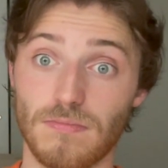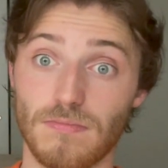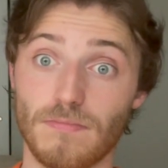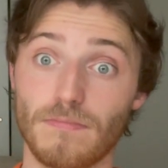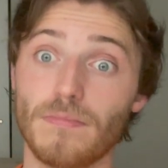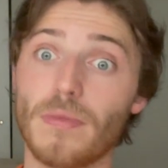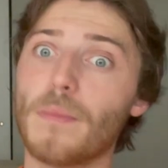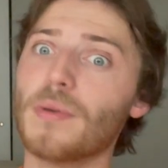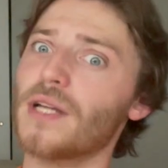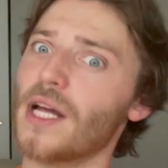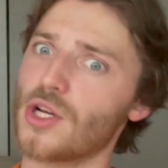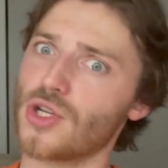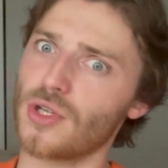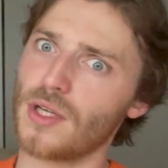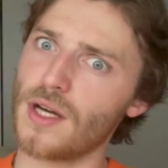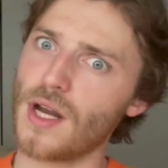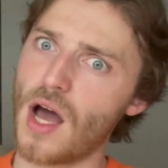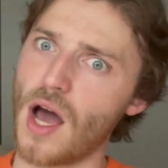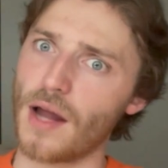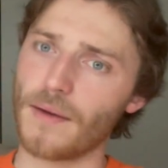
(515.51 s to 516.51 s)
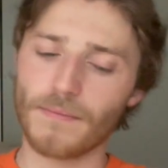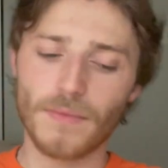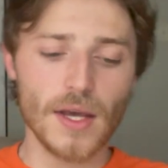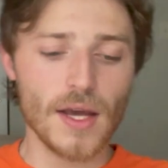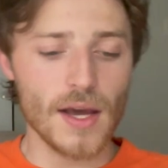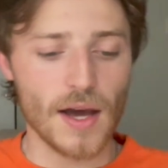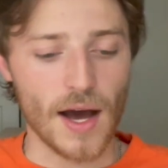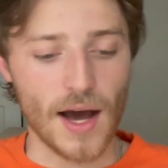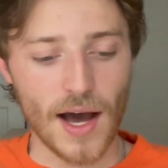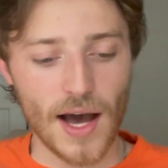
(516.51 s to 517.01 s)
but potentially
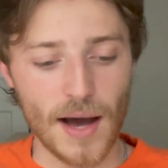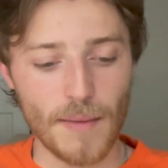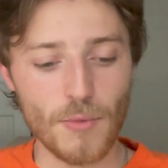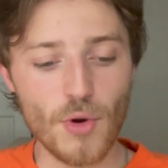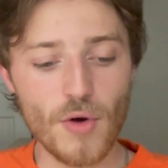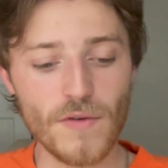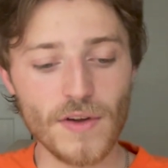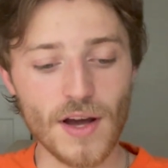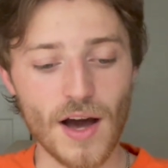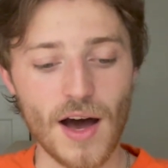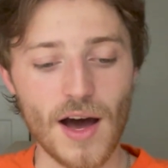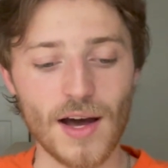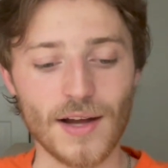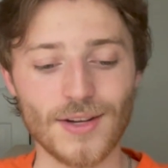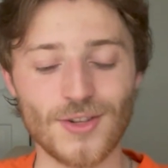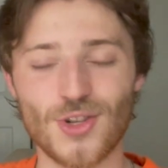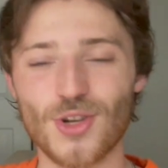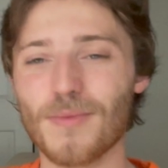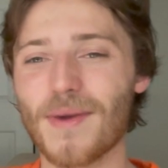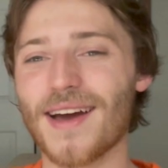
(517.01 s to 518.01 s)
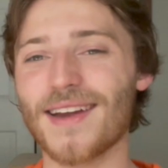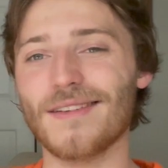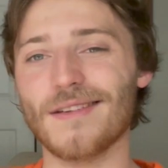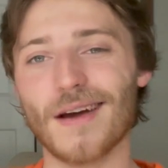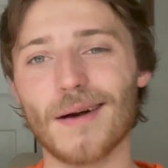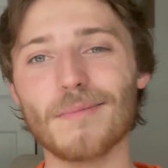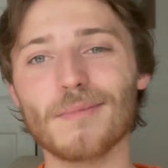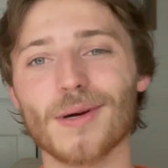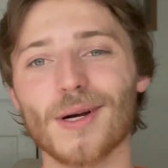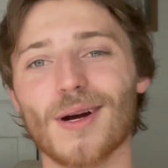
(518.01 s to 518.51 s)
not. Moving on to my
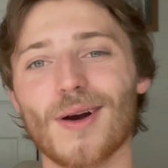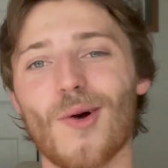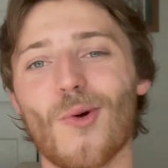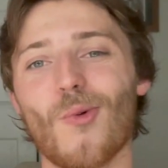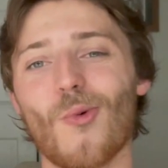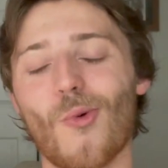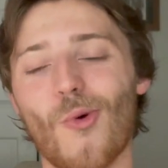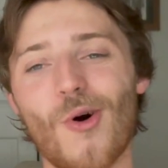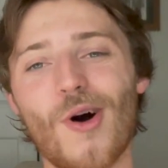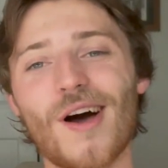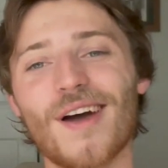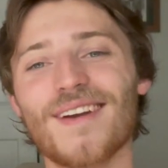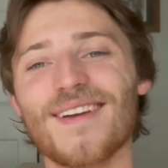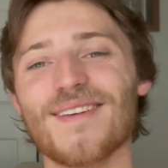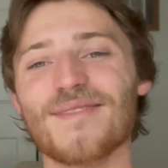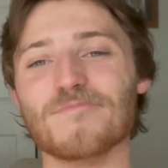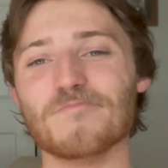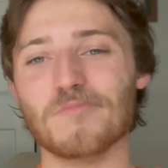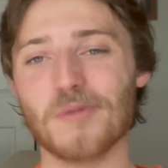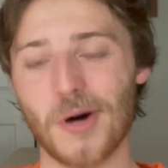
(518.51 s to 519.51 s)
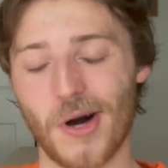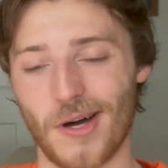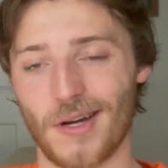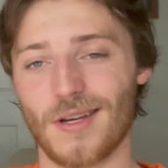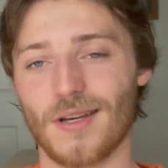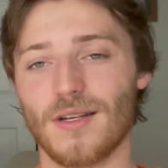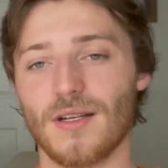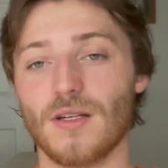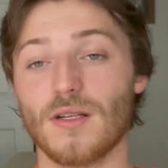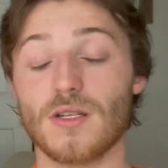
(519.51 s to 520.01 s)
number 1 book
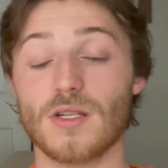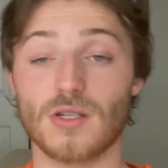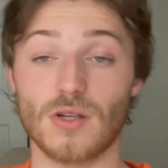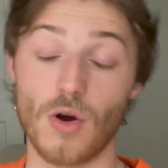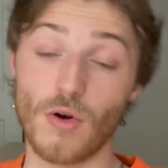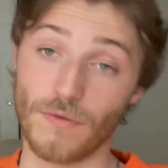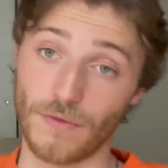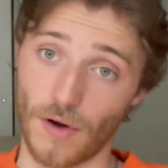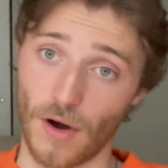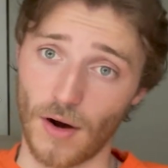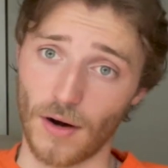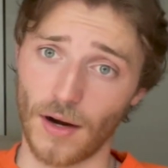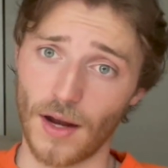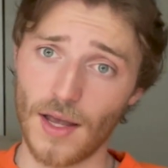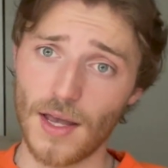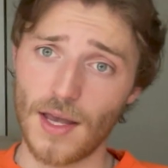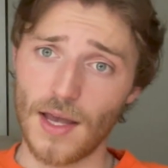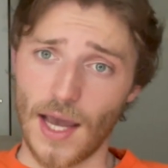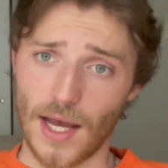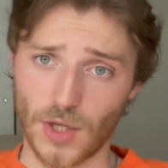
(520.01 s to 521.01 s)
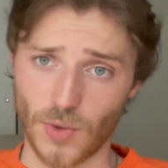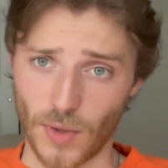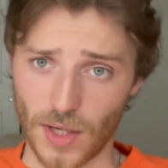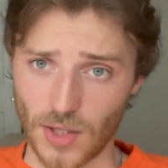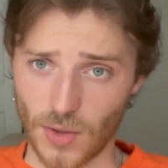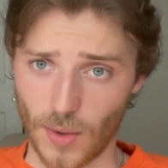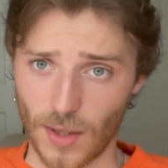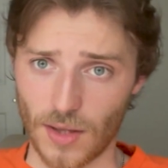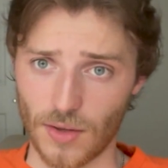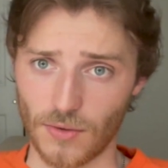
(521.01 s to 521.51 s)
so far in
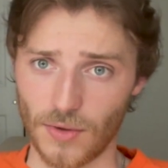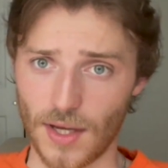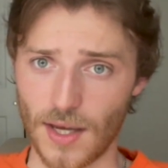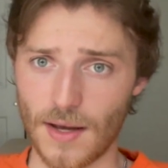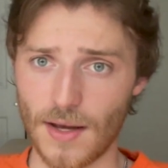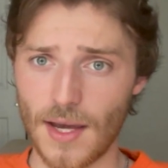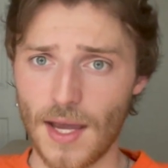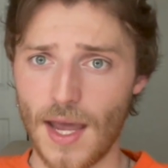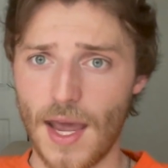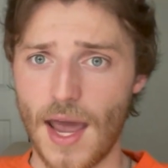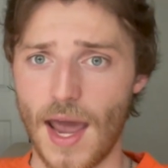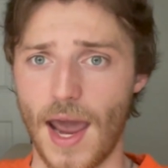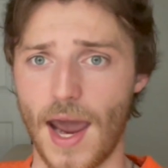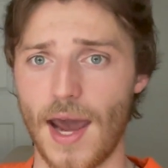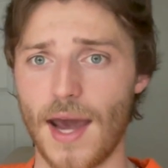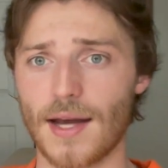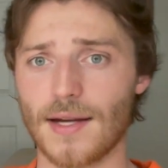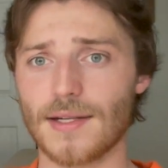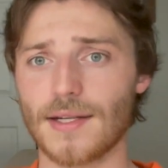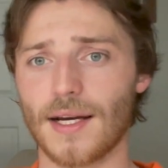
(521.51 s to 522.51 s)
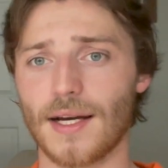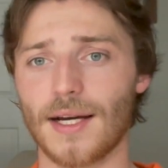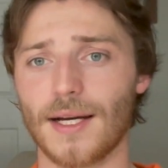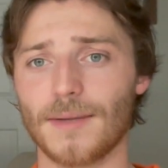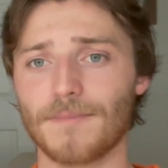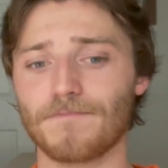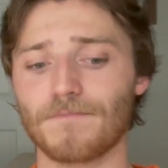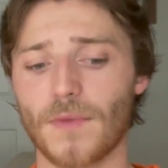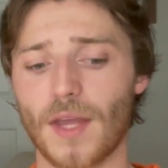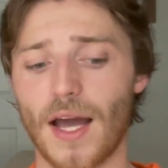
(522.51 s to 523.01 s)
2023, and
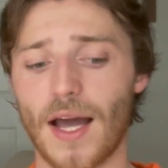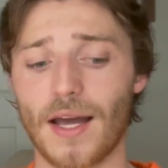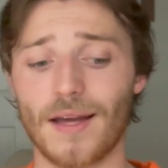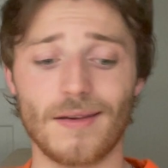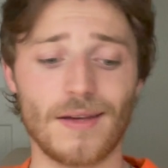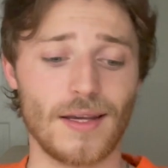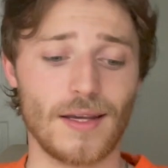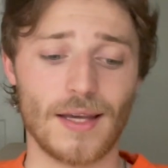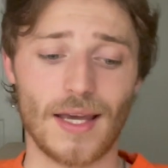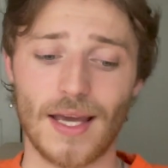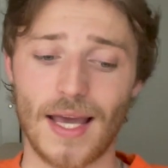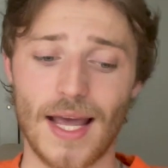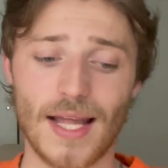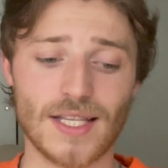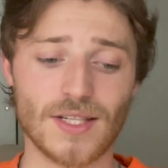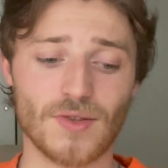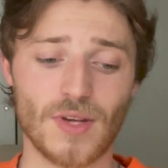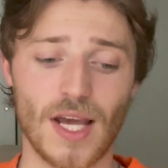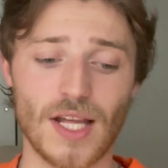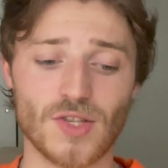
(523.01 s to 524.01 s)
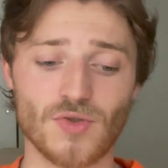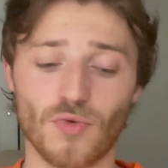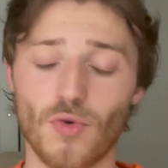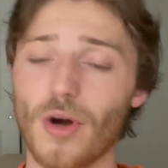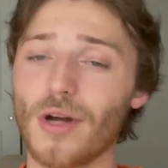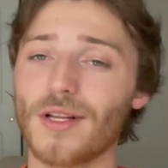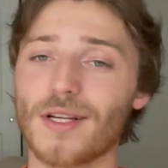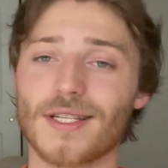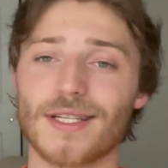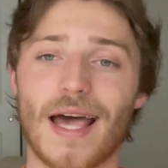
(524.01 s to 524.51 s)
it's
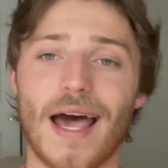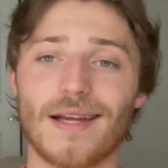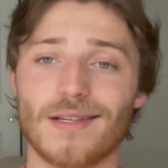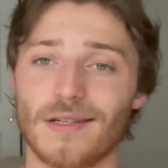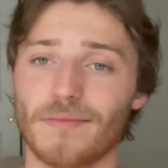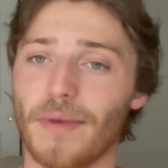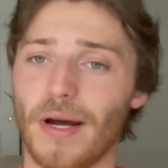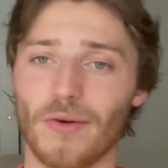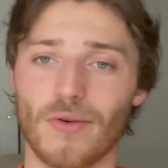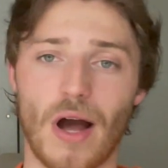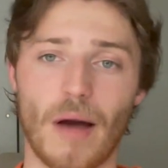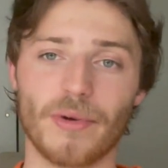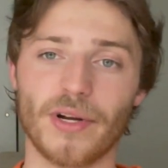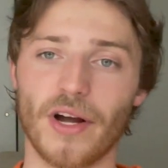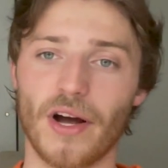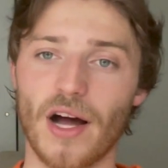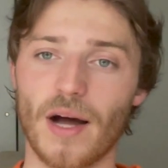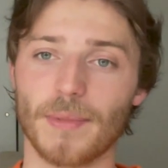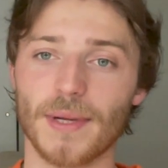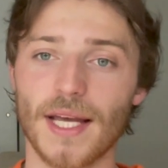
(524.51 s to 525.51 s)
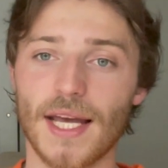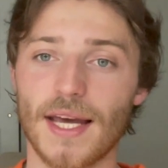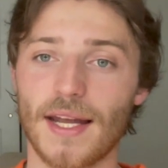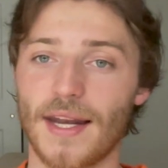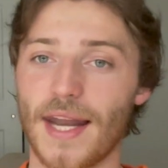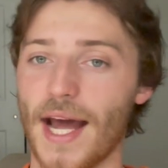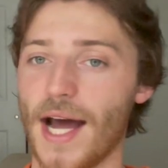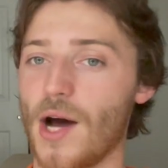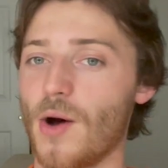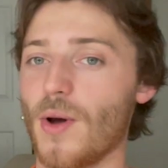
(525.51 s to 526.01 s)
Royal Assassin by Robin Hobb.
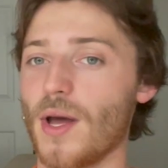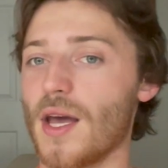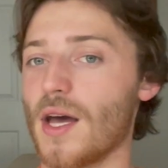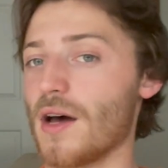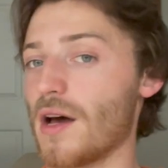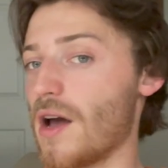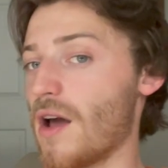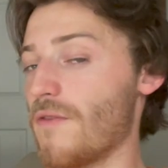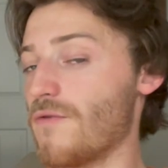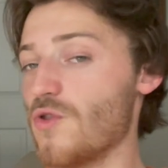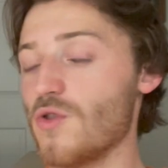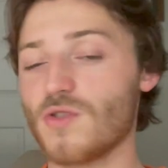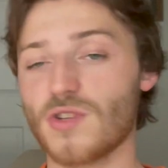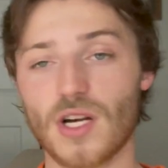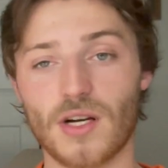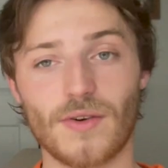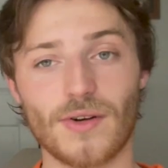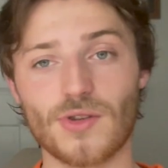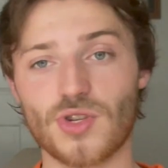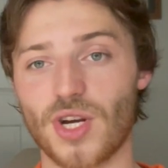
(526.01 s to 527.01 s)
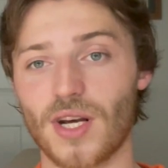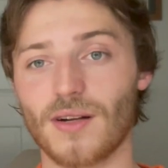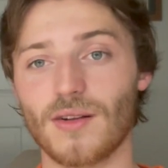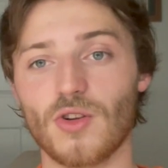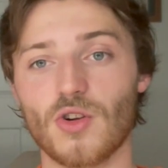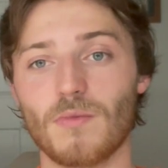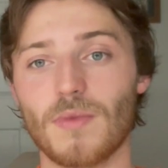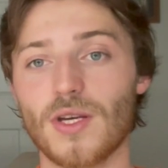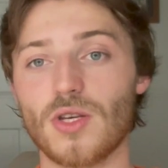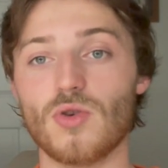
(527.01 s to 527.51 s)
Now, if you stuck around the channel a
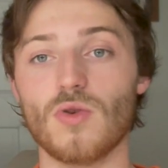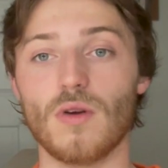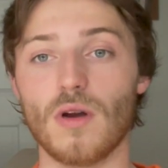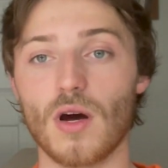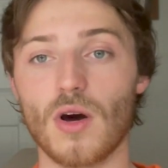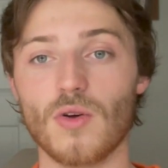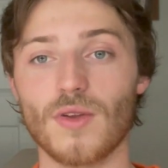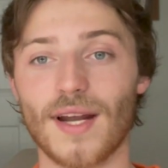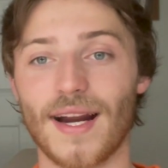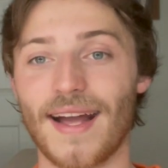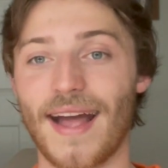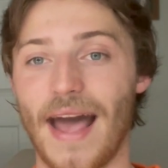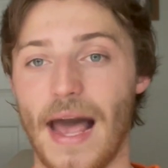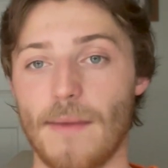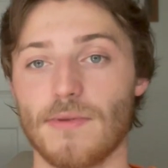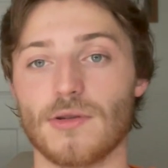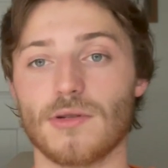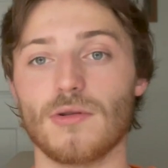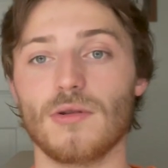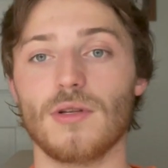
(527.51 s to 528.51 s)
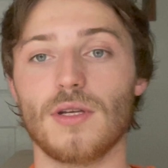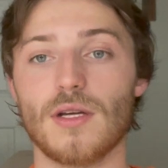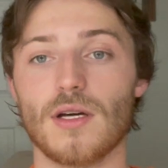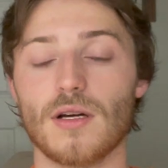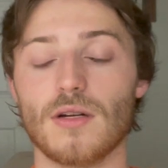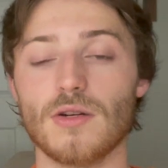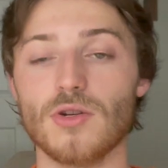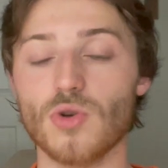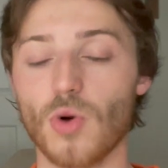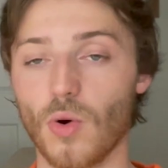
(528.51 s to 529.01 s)
little bit, you know that I absolutely
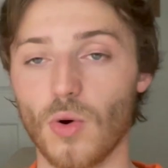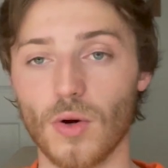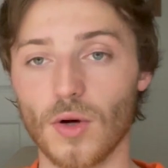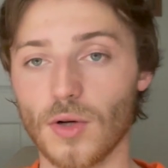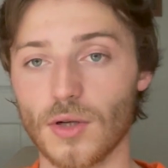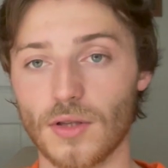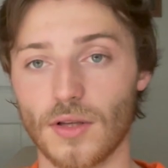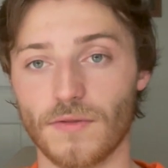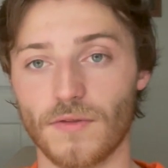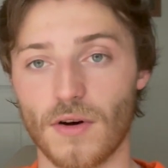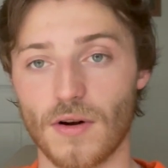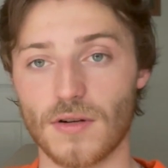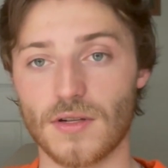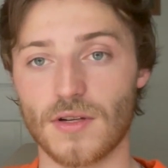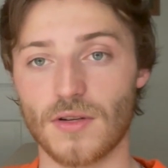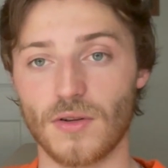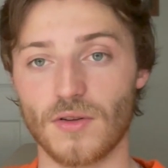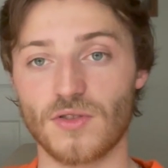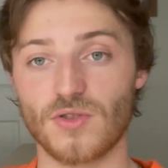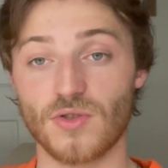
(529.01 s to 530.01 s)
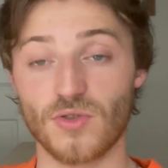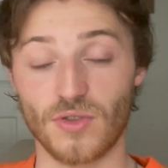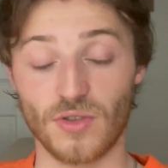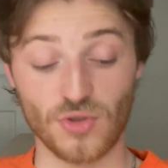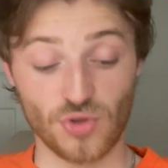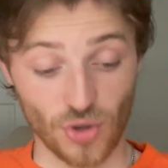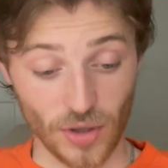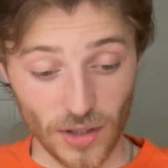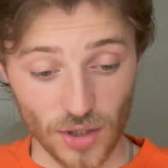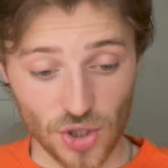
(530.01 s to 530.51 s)
adore the Farseer
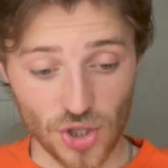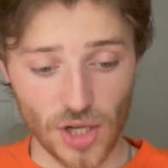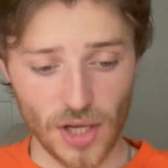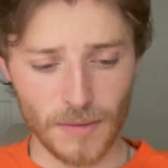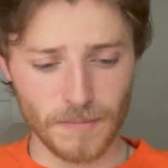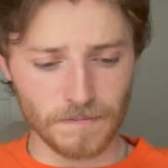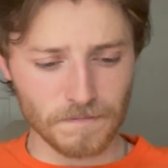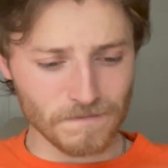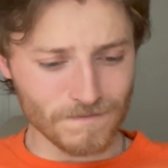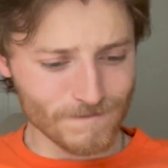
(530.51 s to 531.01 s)
trilogy.